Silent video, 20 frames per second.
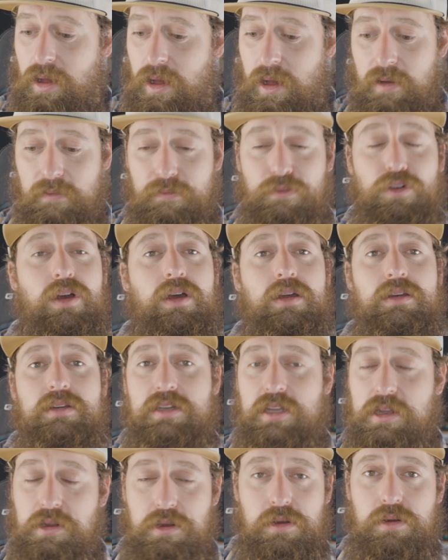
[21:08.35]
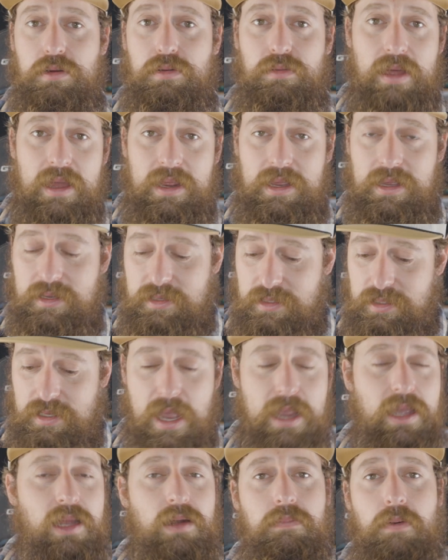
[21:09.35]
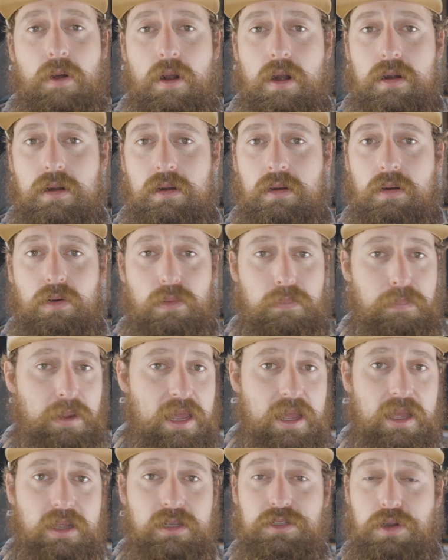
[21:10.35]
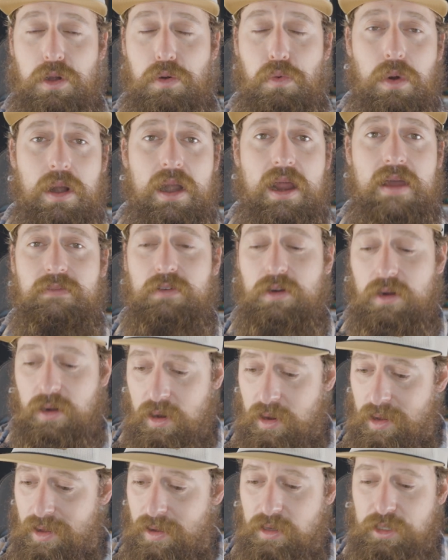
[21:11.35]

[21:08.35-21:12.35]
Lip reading: of deer that he has taken apart or pigs or whatever,